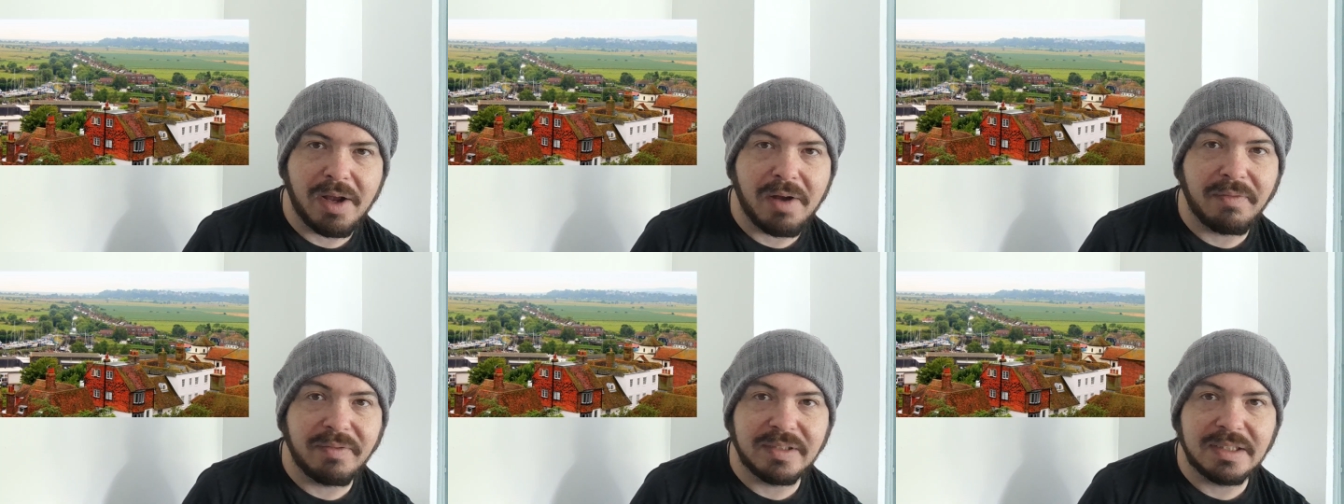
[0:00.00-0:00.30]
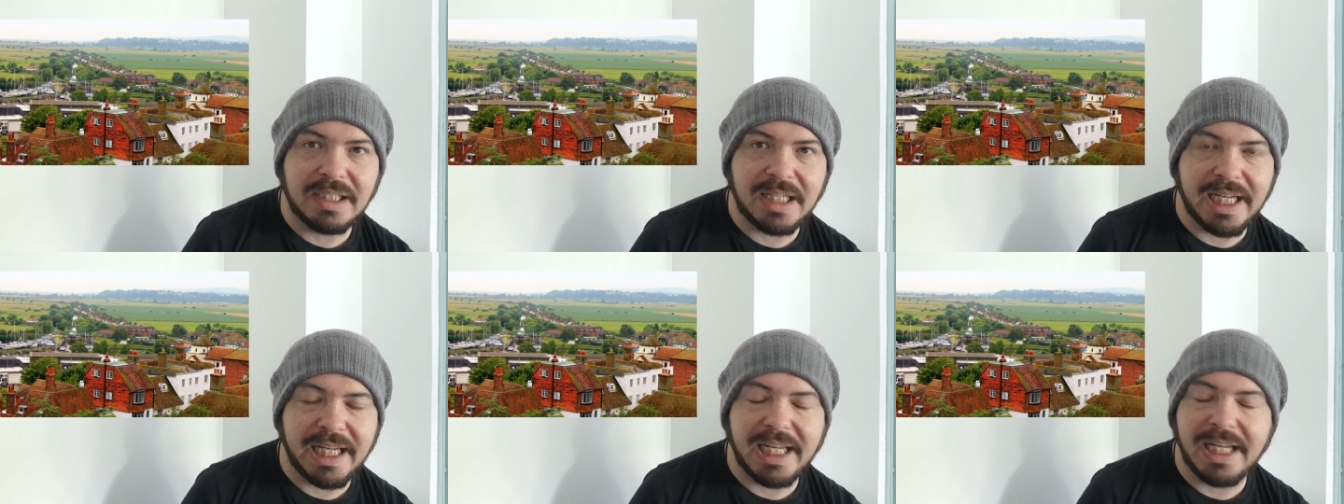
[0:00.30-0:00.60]

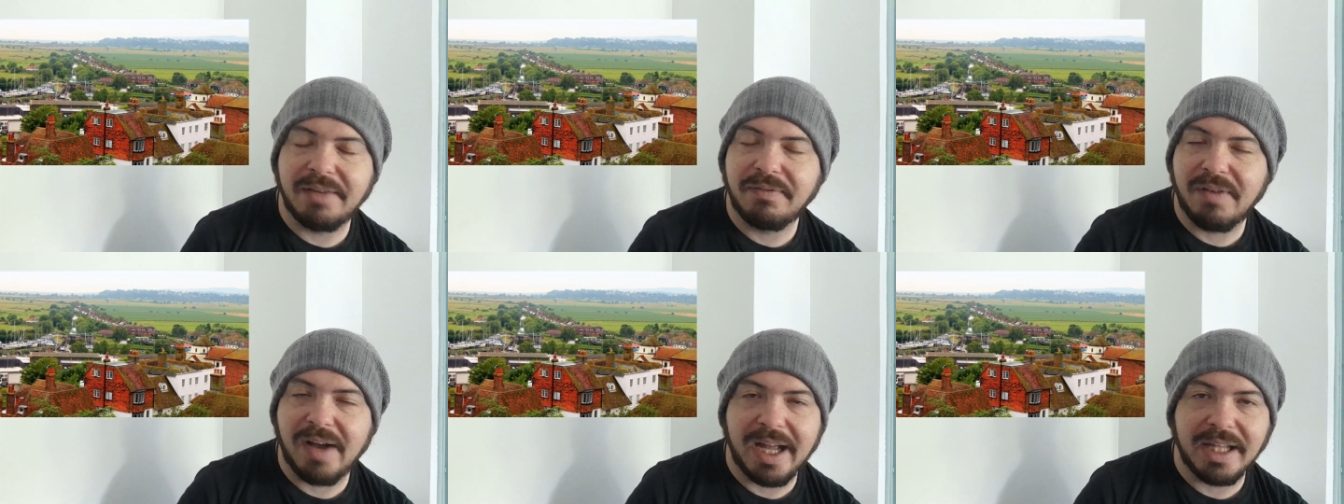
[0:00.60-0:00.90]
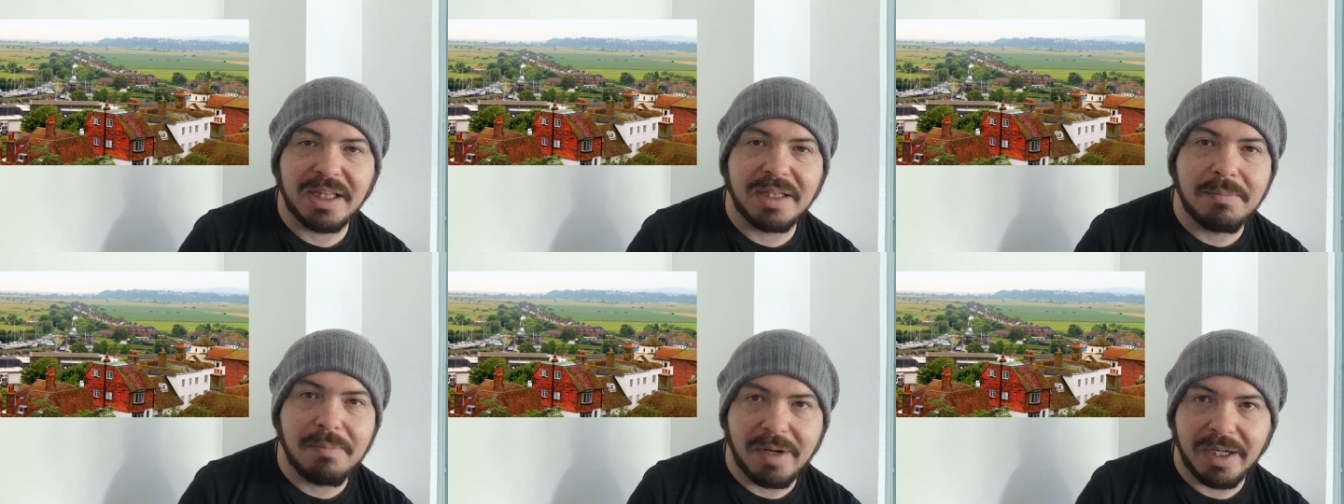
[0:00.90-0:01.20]
obviously, if I
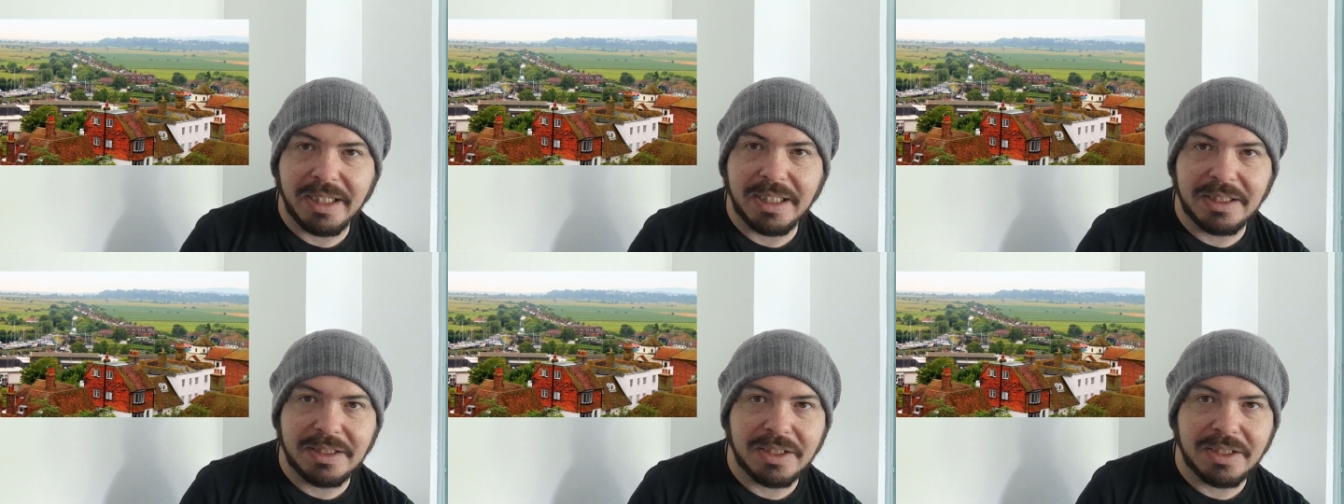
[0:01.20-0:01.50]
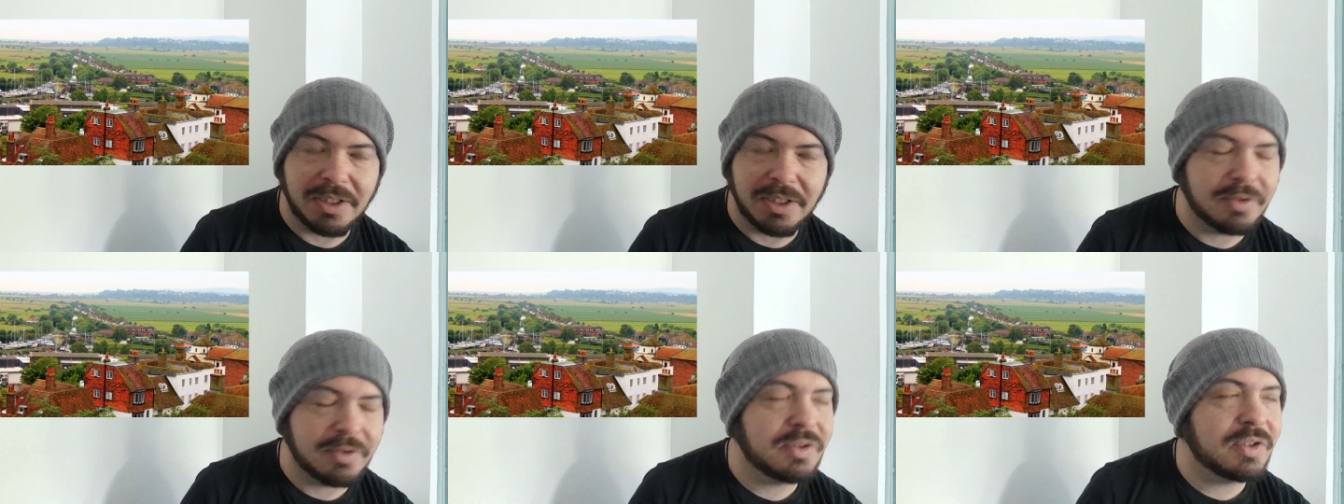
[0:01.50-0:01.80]
had the money to.